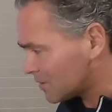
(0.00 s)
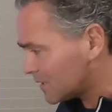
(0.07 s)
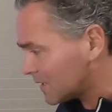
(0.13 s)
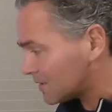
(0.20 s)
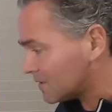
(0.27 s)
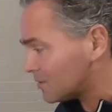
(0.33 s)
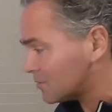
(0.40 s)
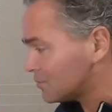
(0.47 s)

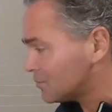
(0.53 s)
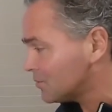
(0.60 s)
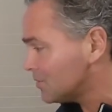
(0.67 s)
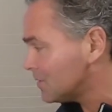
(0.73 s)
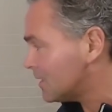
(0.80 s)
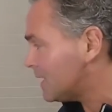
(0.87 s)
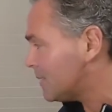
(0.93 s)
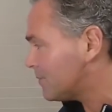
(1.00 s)
connect it to
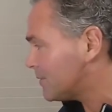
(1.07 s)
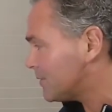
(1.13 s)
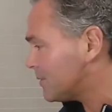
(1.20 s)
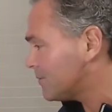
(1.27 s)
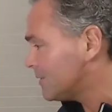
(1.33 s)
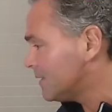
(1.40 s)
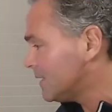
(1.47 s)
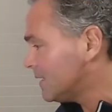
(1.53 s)
your
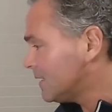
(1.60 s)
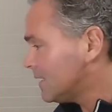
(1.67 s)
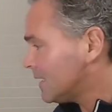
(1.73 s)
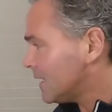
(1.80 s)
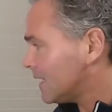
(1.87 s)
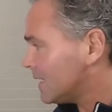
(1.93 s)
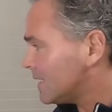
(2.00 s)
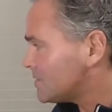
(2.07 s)
laptop.
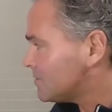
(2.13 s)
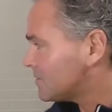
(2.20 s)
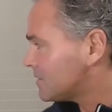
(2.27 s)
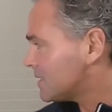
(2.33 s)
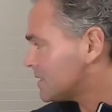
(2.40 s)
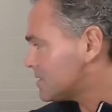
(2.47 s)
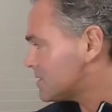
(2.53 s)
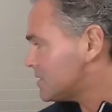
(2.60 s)
And as you
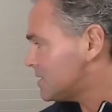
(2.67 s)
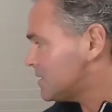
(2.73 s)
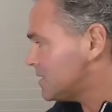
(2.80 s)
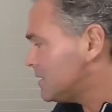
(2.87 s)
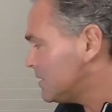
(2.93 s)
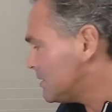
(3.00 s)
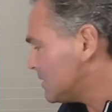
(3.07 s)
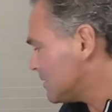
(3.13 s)
can see
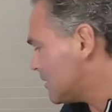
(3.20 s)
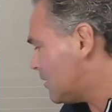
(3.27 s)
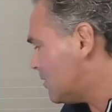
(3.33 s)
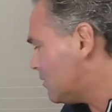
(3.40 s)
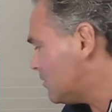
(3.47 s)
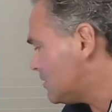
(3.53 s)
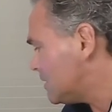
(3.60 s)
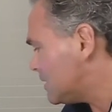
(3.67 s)
here,
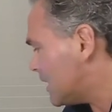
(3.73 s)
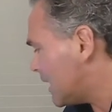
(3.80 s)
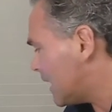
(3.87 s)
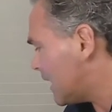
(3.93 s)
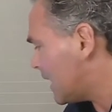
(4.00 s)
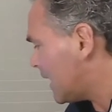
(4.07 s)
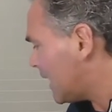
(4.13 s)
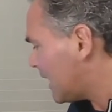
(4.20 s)
only the
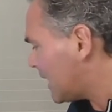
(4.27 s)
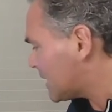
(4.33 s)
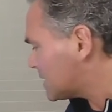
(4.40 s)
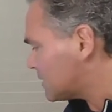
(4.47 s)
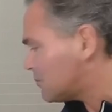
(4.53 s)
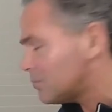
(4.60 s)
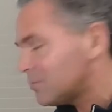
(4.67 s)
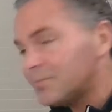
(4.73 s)

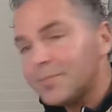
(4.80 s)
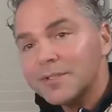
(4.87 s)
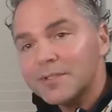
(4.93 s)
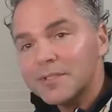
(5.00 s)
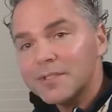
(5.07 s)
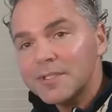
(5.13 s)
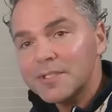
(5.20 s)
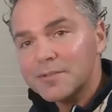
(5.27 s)
exit
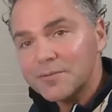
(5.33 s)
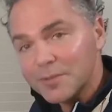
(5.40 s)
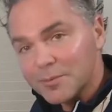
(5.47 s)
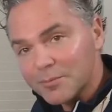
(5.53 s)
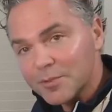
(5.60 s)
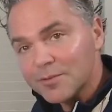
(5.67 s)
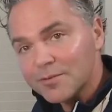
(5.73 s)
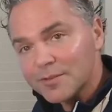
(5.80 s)
button is
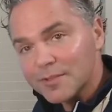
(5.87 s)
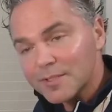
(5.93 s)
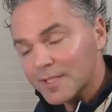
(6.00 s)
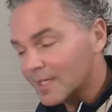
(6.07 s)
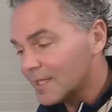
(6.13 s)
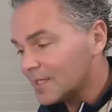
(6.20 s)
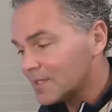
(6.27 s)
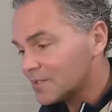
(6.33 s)
removed.
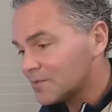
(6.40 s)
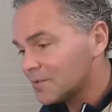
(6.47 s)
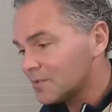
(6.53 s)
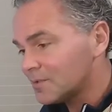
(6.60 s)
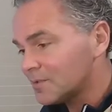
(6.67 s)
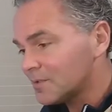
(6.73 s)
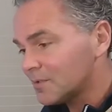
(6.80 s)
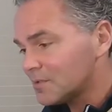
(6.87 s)
So
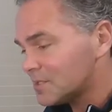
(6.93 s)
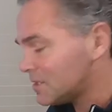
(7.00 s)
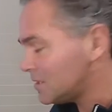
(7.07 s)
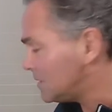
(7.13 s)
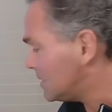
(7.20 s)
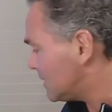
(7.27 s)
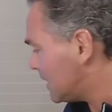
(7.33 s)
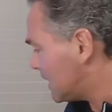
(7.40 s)
you don't
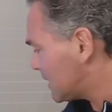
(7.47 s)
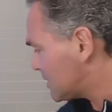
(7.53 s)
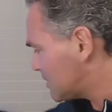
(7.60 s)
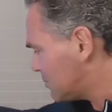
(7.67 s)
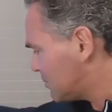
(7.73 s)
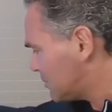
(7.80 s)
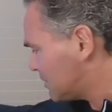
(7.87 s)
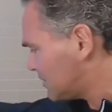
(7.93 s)
see an
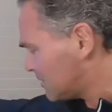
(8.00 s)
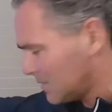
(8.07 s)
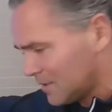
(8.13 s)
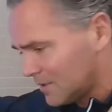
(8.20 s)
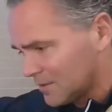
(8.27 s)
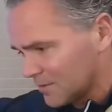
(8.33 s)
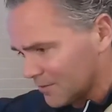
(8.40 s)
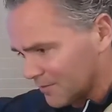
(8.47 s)
exit button
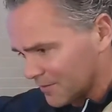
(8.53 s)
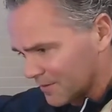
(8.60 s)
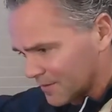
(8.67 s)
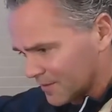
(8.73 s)
here